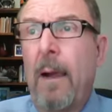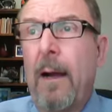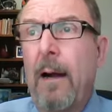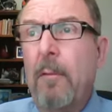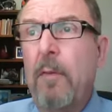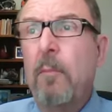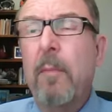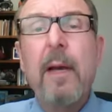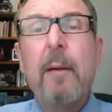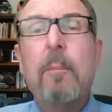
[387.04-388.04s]
with
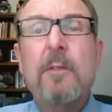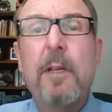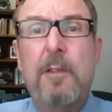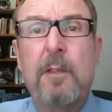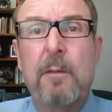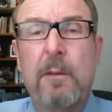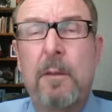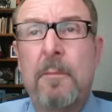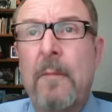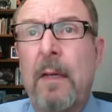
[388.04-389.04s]
many
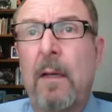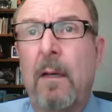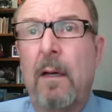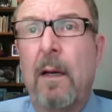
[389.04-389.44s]
positions. In